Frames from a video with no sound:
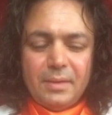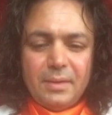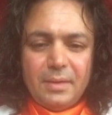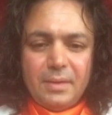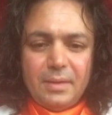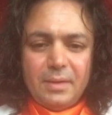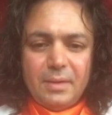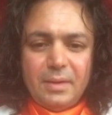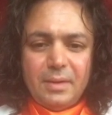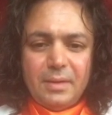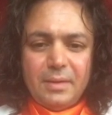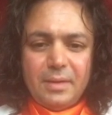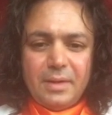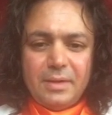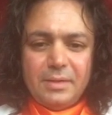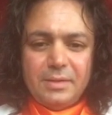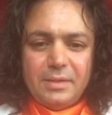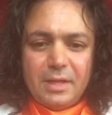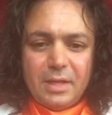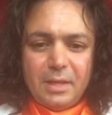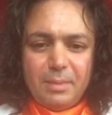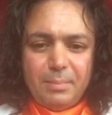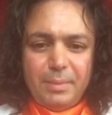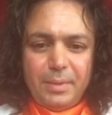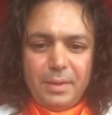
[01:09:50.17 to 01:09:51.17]
That is
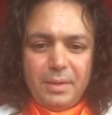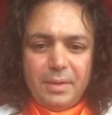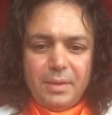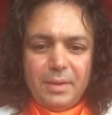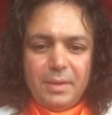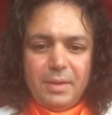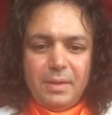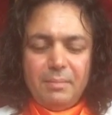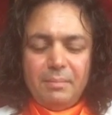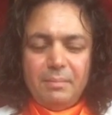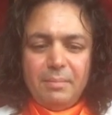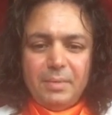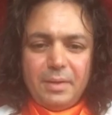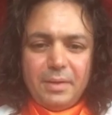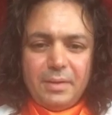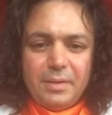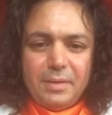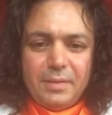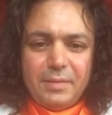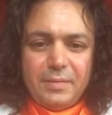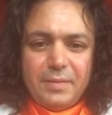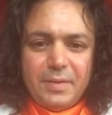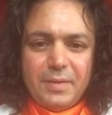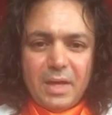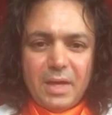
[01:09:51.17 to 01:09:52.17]
helping. But in the
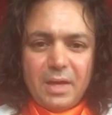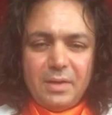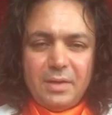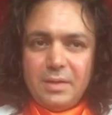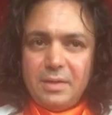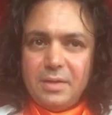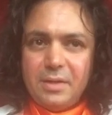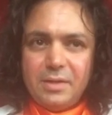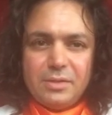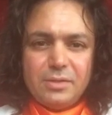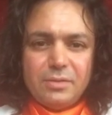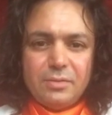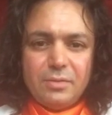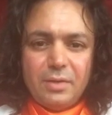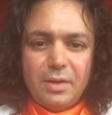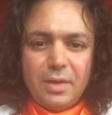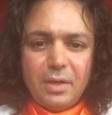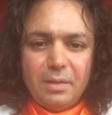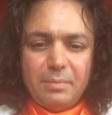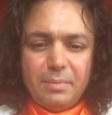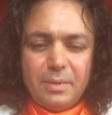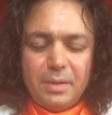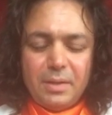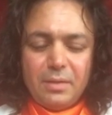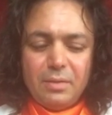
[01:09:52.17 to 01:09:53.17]
reality, there is no
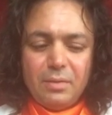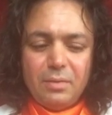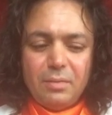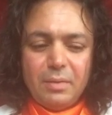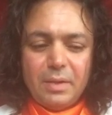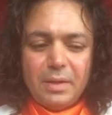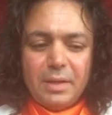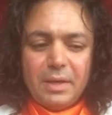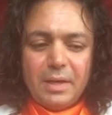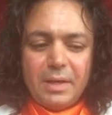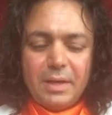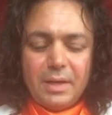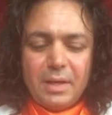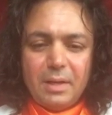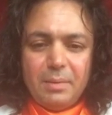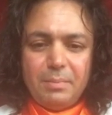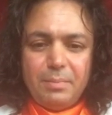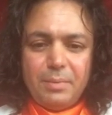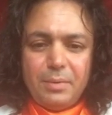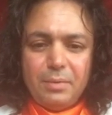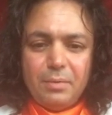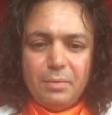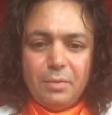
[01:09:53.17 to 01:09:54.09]
helping. No one can help you.